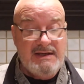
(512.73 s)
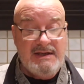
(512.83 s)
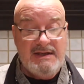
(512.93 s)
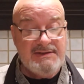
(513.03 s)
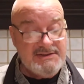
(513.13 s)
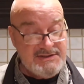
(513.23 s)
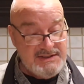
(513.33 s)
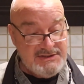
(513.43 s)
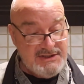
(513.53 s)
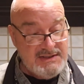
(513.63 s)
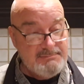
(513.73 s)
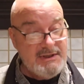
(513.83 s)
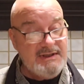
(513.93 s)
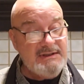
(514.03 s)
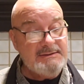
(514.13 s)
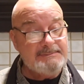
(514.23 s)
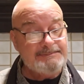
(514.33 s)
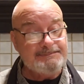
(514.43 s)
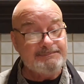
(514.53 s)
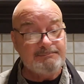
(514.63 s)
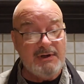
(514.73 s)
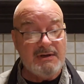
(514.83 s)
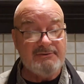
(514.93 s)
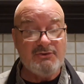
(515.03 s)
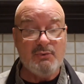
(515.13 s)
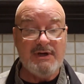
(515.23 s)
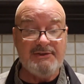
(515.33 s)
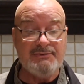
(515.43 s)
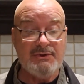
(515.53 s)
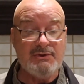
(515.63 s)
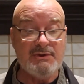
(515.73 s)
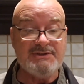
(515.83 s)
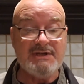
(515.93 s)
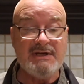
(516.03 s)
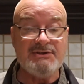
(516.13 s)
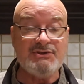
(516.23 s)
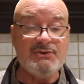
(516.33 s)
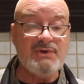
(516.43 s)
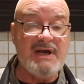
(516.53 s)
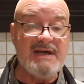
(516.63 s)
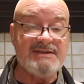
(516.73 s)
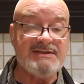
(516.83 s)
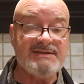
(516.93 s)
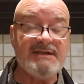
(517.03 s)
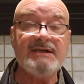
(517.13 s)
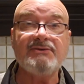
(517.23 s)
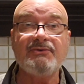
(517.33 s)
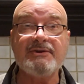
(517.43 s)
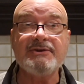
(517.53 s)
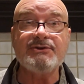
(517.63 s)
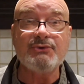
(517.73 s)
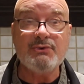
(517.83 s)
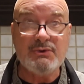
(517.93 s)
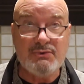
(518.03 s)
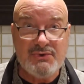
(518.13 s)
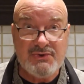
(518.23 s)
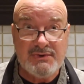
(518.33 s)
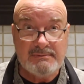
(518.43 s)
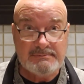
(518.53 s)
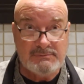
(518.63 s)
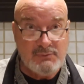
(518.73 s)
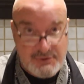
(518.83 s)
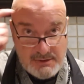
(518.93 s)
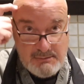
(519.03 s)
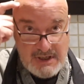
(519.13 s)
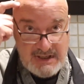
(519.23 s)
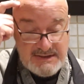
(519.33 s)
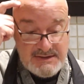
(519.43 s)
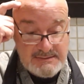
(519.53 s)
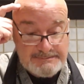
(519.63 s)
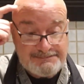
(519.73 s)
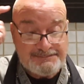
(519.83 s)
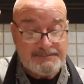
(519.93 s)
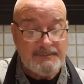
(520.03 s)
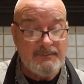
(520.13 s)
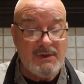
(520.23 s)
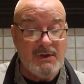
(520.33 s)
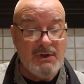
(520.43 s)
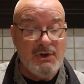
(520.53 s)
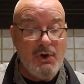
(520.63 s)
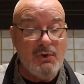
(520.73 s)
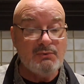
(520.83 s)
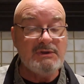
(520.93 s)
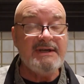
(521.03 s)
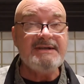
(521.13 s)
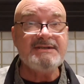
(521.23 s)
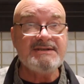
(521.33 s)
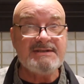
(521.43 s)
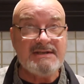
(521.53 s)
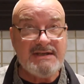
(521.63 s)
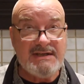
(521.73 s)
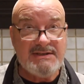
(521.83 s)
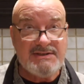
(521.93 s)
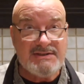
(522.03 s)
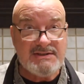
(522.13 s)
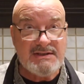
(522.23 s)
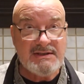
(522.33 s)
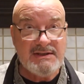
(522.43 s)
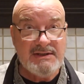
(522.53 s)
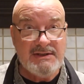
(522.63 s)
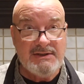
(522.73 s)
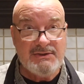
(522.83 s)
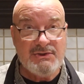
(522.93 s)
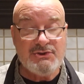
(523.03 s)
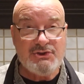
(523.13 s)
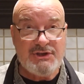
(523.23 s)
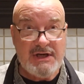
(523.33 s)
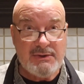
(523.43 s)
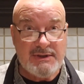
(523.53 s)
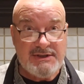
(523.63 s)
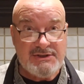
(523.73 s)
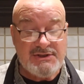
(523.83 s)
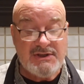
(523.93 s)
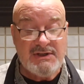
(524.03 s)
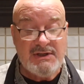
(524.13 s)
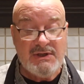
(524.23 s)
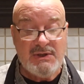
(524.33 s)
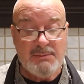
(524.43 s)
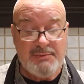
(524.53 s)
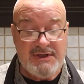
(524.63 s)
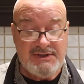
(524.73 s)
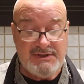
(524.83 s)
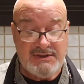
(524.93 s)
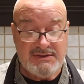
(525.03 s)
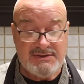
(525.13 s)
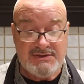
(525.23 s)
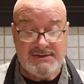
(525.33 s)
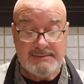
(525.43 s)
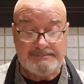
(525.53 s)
In the Sin Sin Ming, part of the way through, it says, do not seek for the truth with your mind. Only cease to cherish opinions.